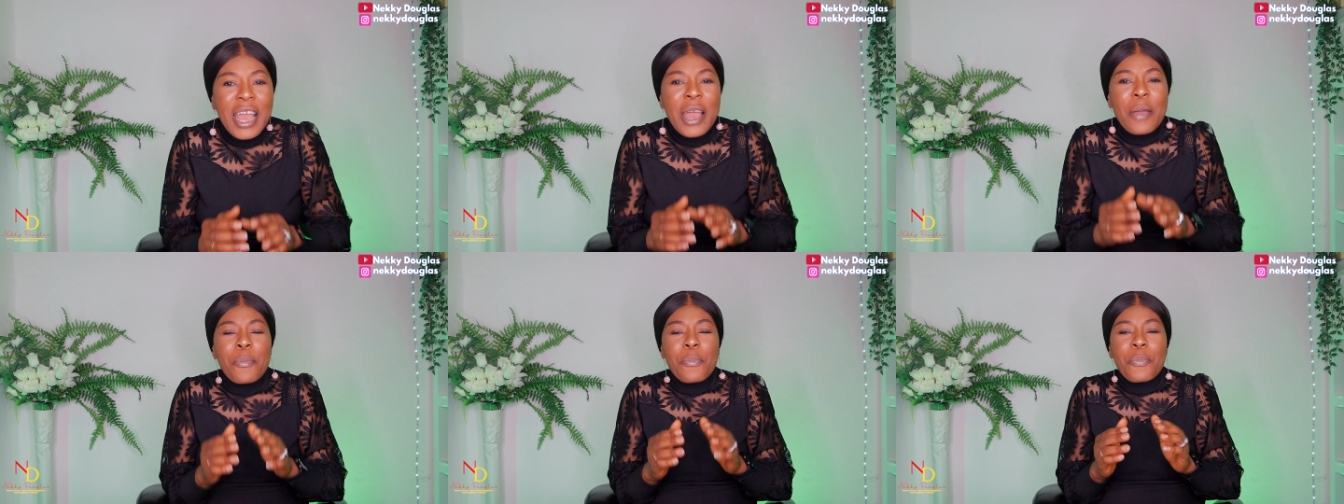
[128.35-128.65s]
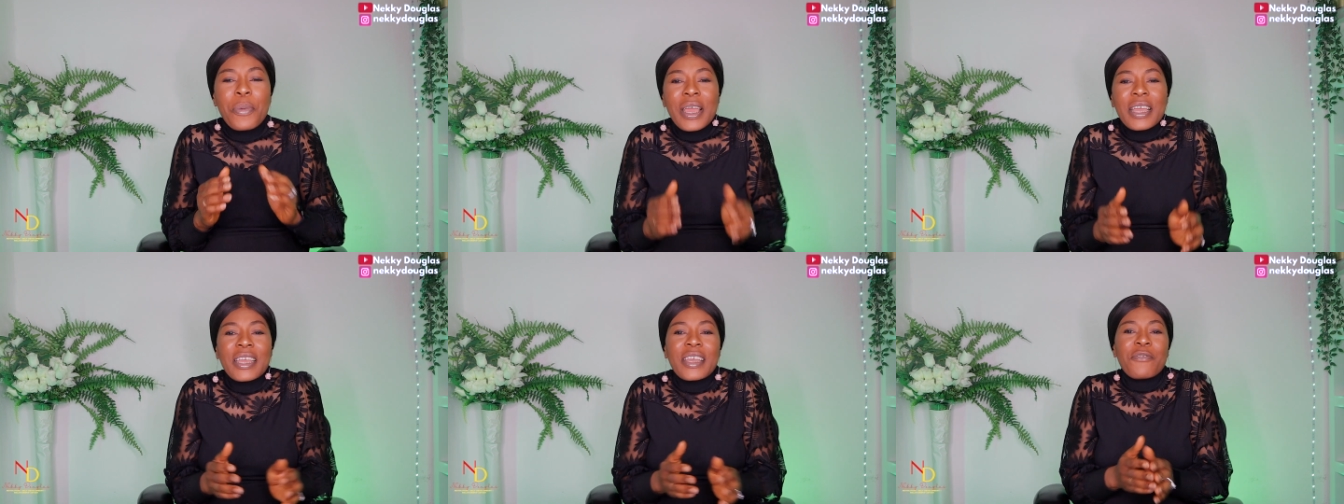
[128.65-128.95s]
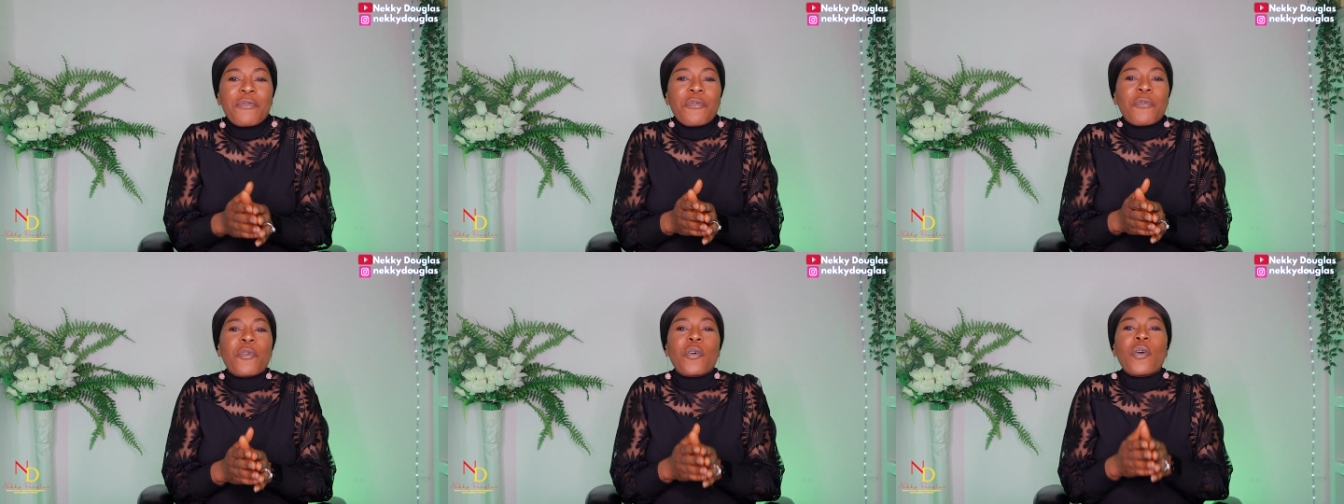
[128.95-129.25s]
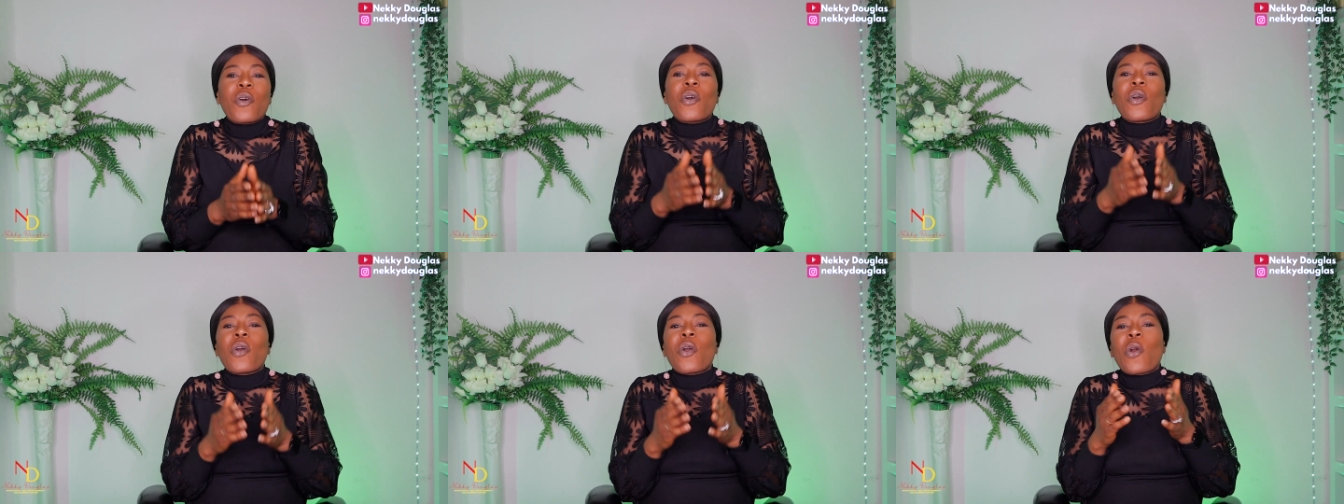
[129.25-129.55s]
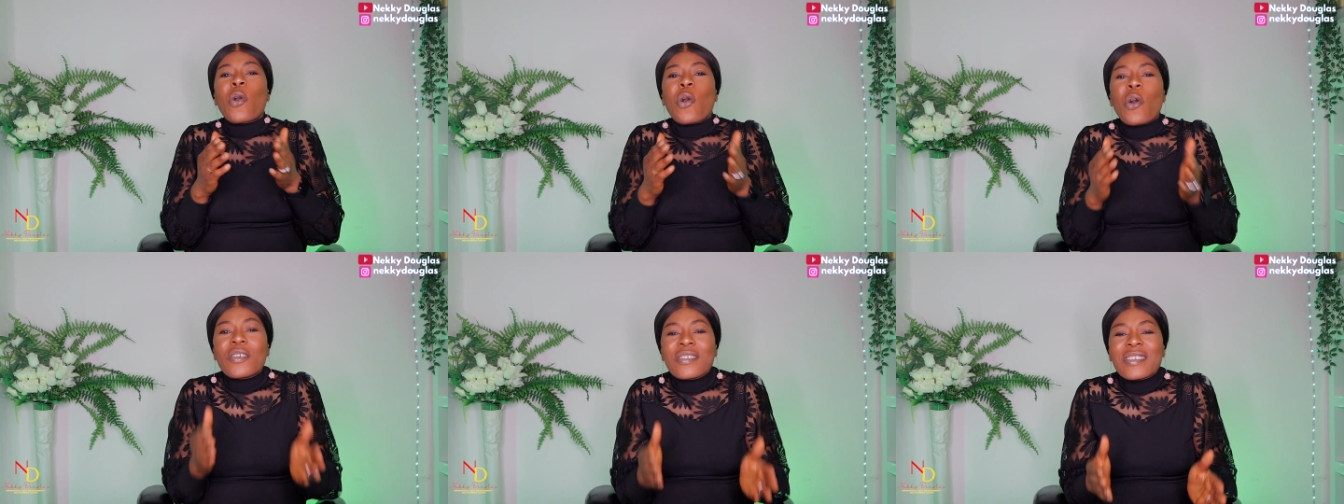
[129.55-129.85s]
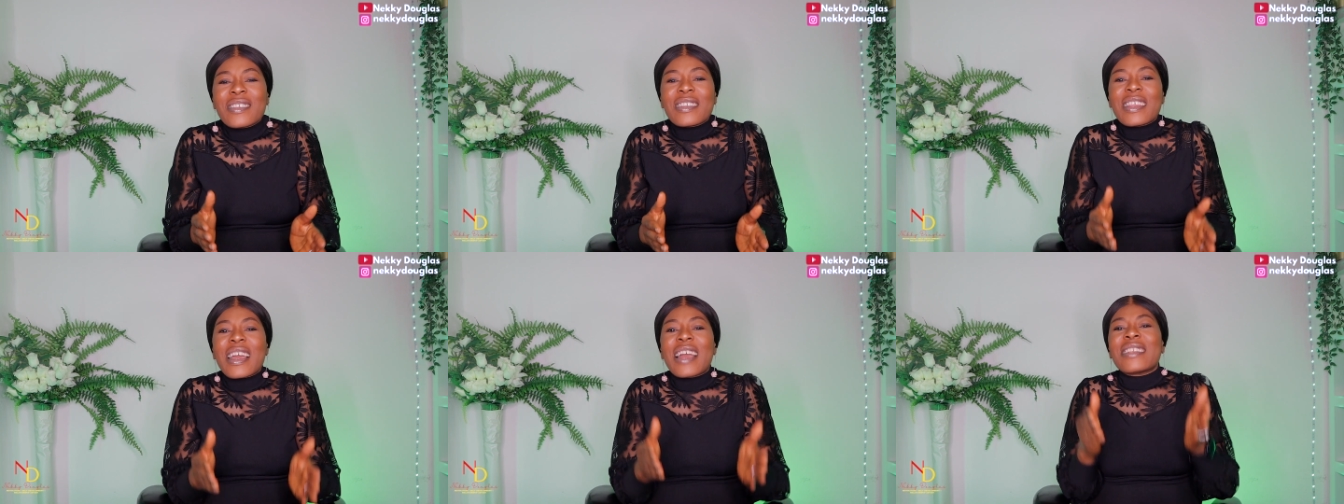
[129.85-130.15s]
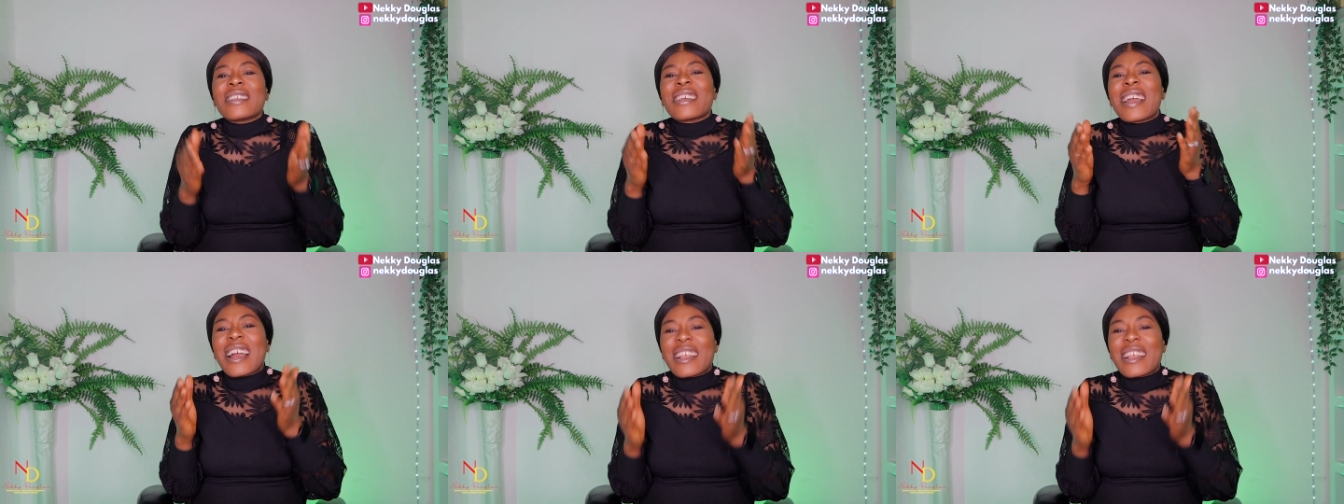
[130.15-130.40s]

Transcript: begging for constant